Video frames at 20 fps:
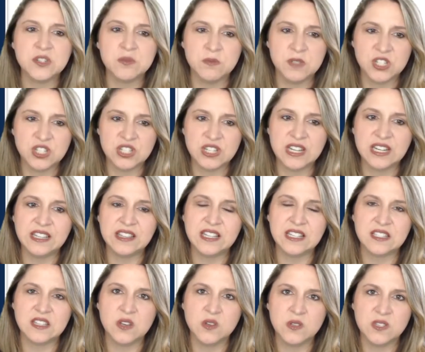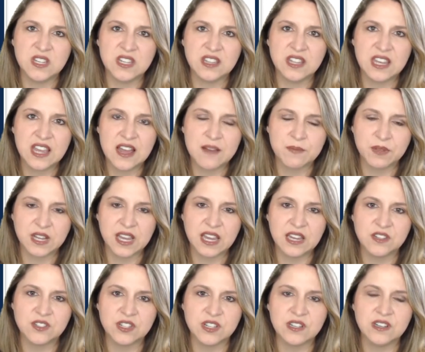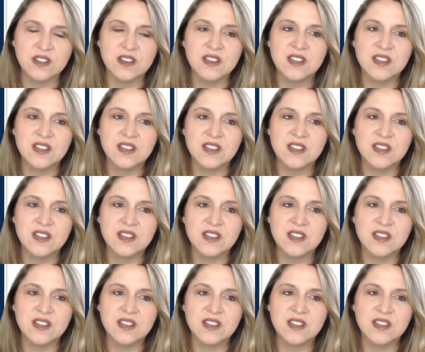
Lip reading: machine that's hosting the application.